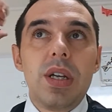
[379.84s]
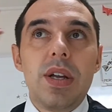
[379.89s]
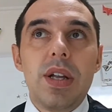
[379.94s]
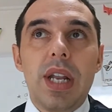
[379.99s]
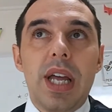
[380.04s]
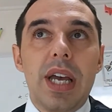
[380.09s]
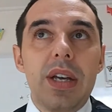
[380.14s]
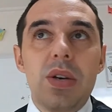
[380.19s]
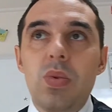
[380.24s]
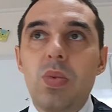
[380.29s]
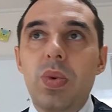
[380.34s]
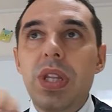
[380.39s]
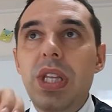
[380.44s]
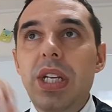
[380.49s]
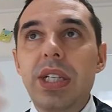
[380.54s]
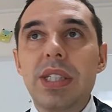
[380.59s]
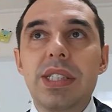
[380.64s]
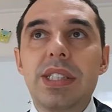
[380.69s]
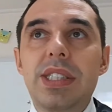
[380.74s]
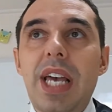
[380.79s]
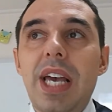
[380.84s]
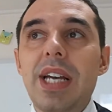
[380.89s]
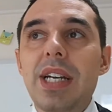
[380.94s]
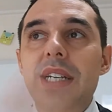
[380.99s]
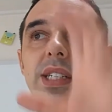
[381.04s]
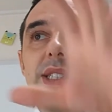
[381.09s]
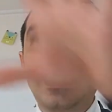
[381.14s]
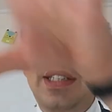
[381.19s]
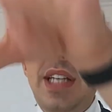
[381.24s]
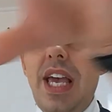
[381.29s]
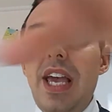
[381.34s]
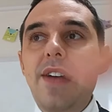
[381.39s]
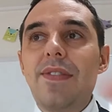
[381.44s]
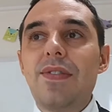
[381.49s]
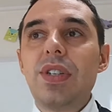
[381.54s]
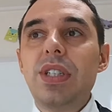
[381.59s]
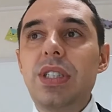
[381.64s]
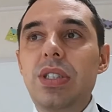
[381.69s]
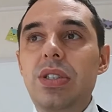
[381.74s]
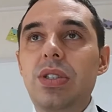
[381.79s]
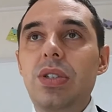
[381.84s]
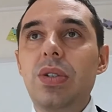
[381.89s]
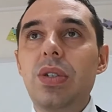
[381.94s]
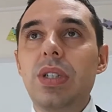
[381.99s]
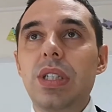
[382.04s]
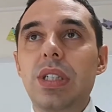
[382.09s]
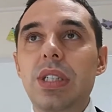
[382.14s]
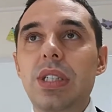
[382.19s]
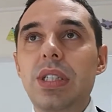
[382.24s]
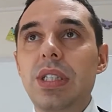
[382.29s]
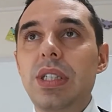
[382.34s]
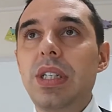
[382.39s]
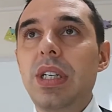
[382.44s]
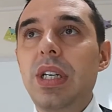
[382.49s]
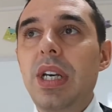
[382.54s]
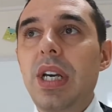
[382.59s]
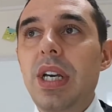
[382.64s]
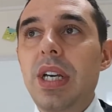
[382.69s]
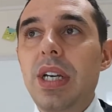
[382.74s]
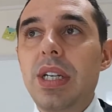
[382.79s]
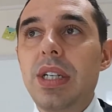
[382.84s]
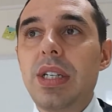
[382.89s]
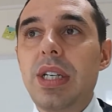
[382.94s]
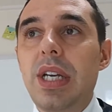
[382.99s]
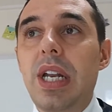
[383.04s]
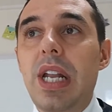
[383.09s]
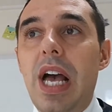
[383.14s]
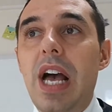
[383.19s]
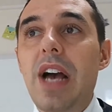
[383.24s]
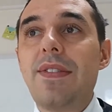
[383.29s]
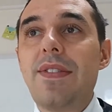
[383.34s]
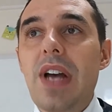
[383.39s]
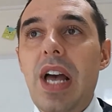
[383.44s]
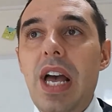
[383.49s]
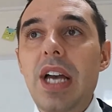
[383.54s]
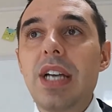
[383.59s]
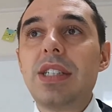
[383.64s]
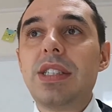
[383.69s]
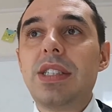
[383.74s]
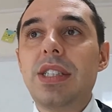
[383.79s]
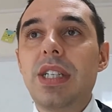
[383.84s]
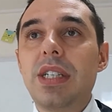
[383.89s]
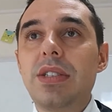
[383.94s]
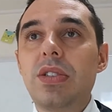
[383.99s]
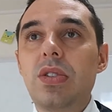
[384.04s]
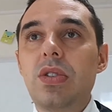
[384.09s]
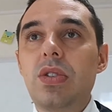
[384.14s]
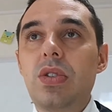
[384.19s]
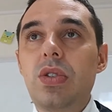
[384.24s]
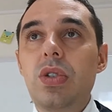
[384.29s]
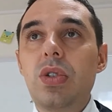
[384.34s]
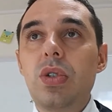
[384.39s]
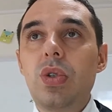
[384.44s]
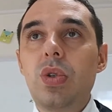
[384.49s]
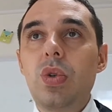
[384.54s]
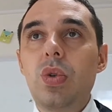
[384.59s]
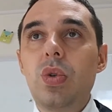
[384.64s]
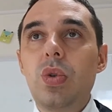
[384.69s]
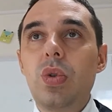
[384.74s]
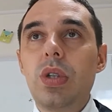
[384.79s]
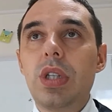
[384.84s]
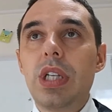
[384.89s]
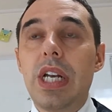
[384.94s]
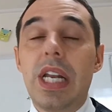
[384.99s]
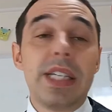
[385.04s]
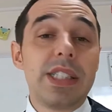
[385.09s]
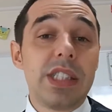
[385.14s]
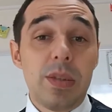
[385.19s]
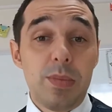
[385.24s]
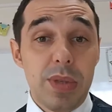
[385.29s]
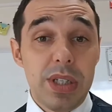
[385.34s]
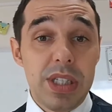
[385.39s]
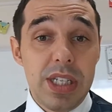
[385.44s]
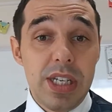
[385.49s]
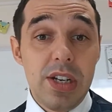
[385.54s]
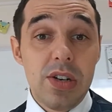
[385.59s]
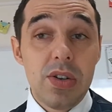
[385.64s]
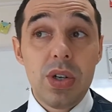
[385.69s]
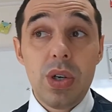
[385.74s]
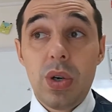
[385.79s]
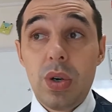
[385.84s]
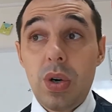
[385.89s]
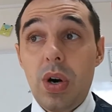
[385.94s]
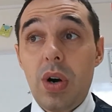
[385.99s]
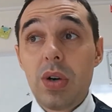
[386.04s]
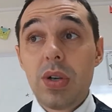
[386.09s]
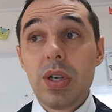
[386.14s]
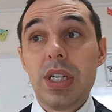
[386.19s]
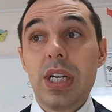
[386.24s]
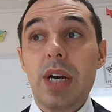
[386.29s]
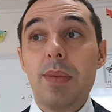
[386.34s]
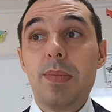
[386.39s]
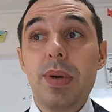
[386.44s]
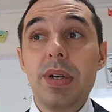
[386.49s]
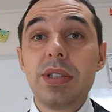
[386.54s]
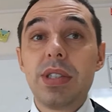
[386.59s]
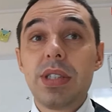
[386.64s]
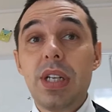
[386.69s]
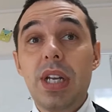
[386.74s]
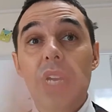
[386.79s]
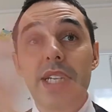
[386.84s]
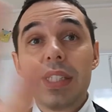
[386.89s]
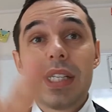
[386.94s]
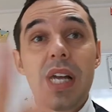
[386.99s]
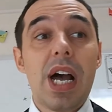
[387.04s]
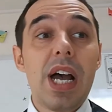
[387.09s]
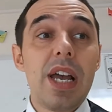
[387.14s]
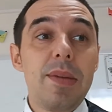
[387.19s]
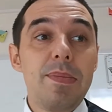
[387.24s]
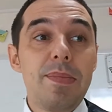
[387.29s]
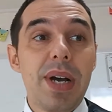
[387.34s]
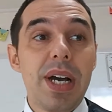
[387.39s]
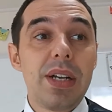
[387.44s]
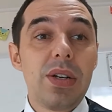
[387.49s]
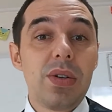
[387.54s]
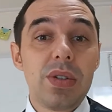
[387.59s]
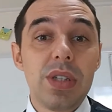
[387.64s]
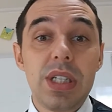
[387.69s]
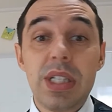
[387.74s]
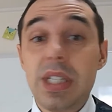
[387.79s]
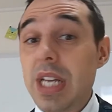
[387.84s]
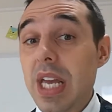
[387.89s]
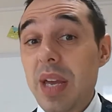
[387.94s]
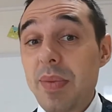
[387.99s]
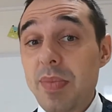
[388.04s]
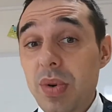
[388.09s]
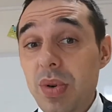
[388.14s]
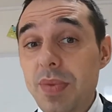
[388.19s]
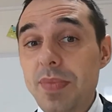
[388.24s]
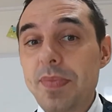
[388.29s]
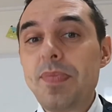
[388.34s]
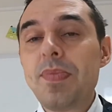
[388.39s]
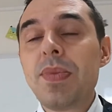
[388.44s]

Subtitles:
like within seconds, every student can have access to the lesson material on a personalized iPad on the table.